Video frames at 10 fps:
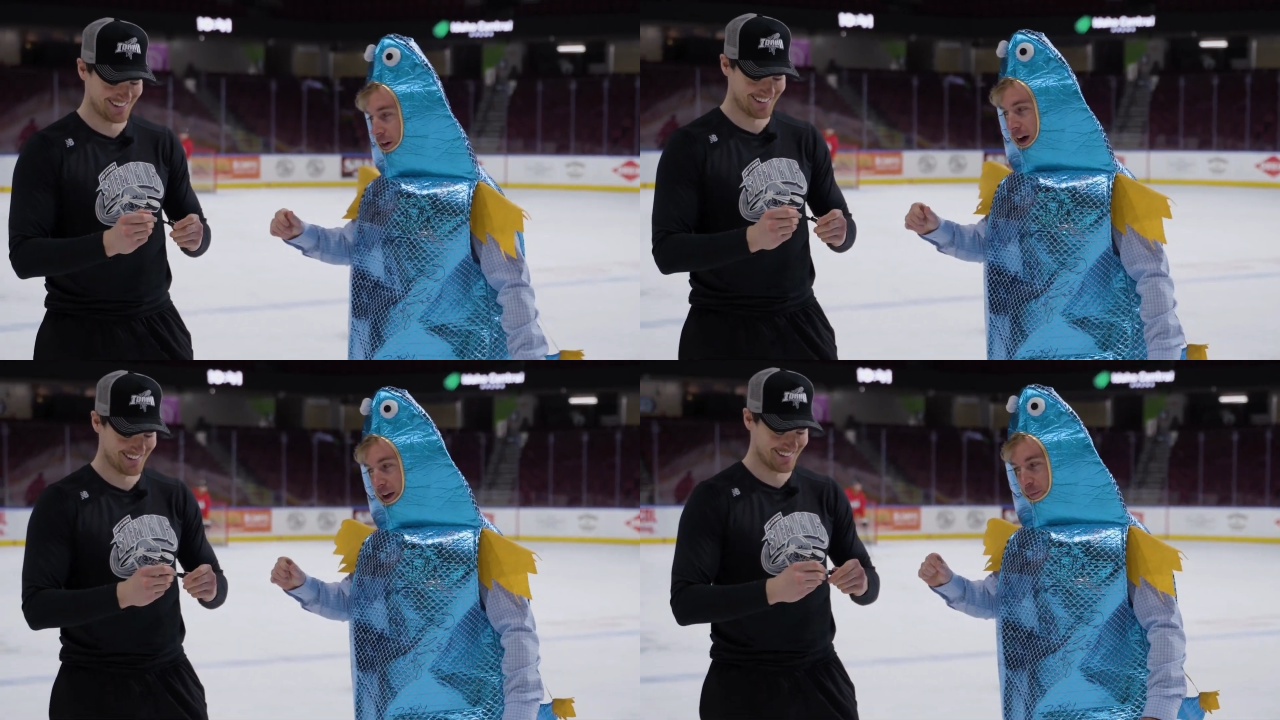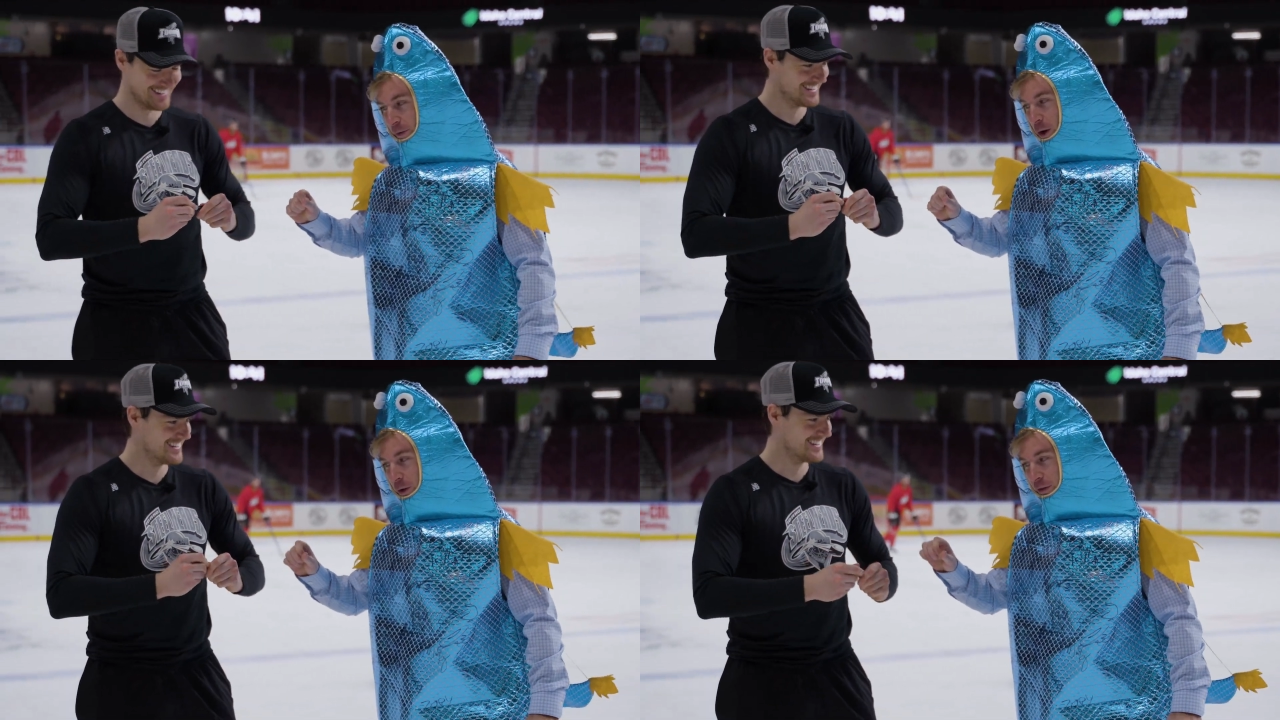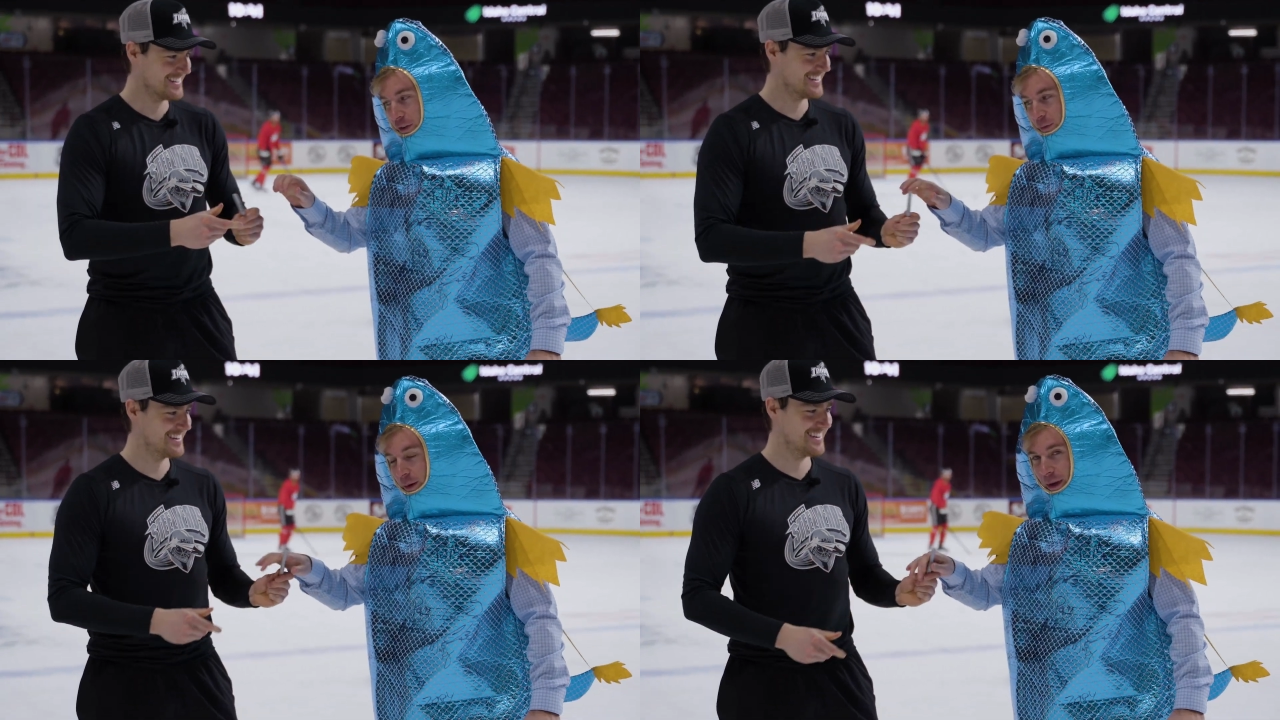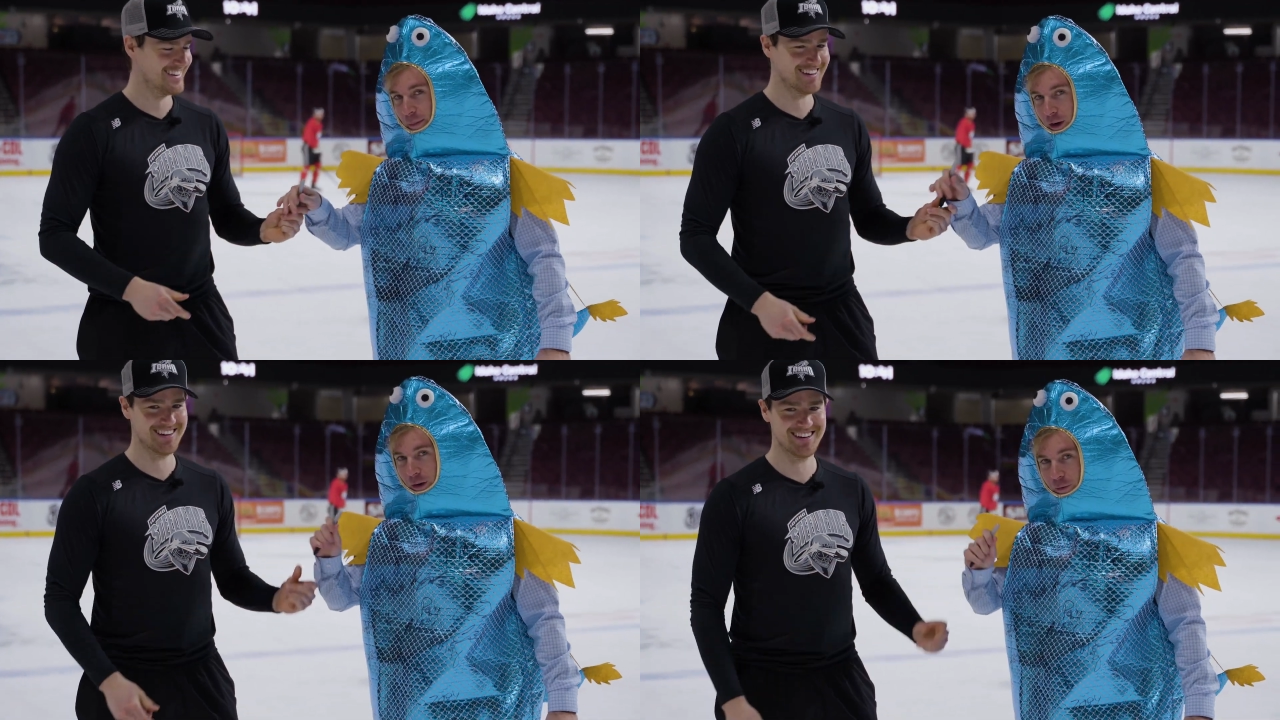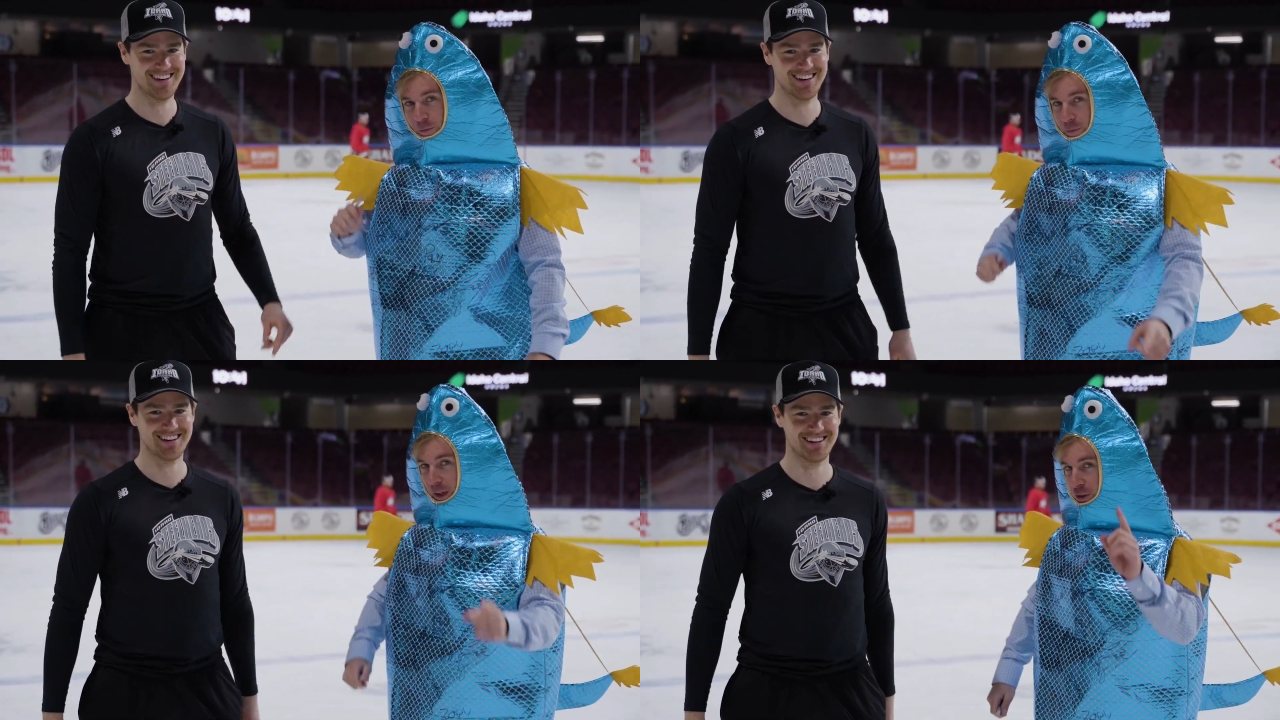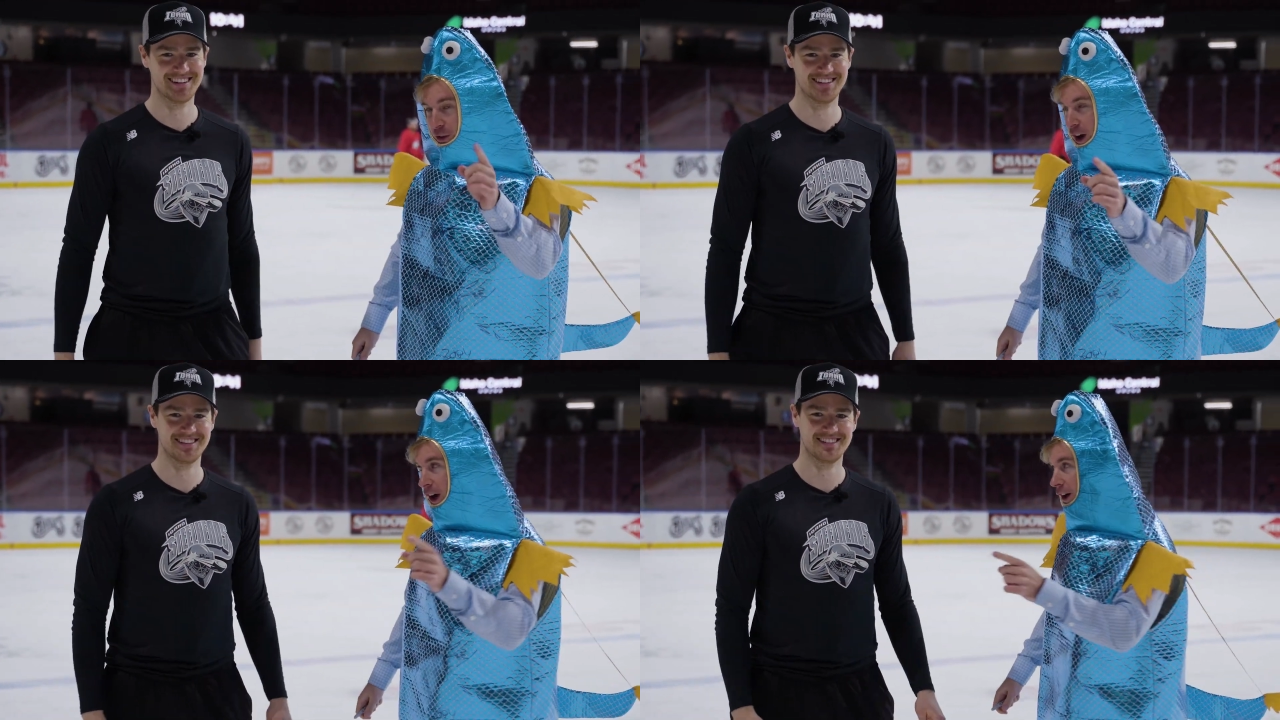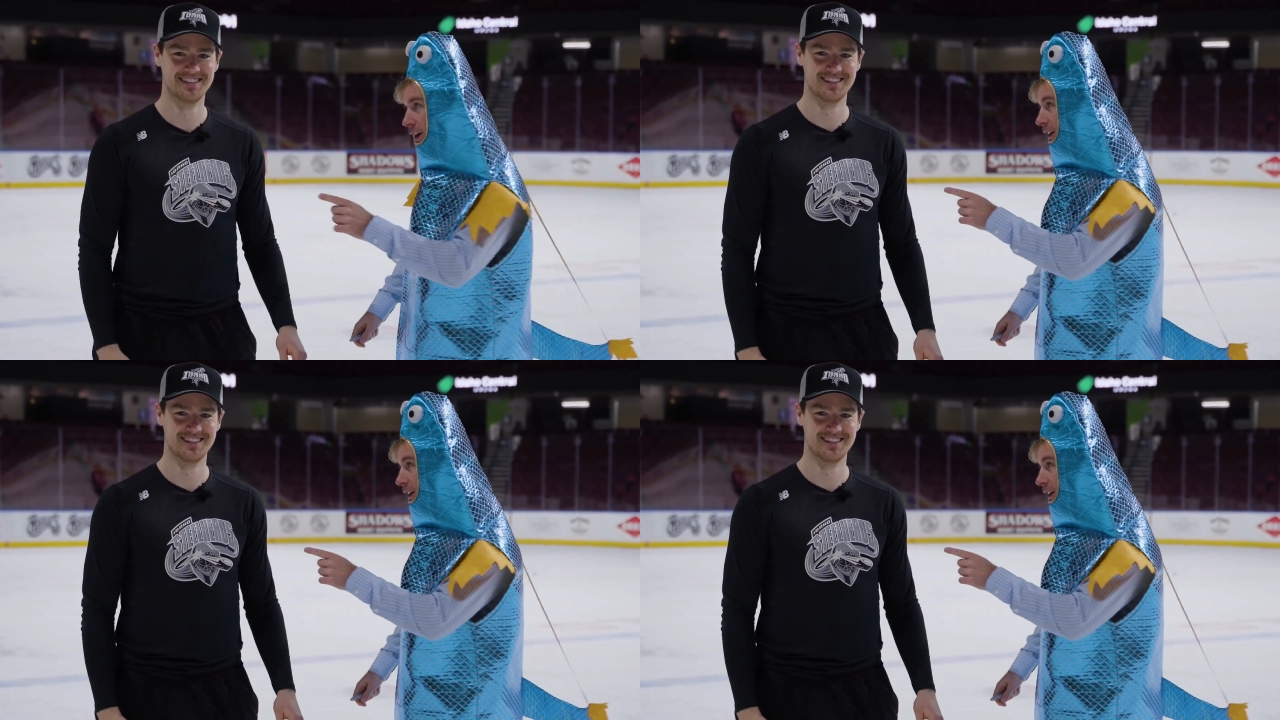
Speaker 1: All right, folks, remember, fish are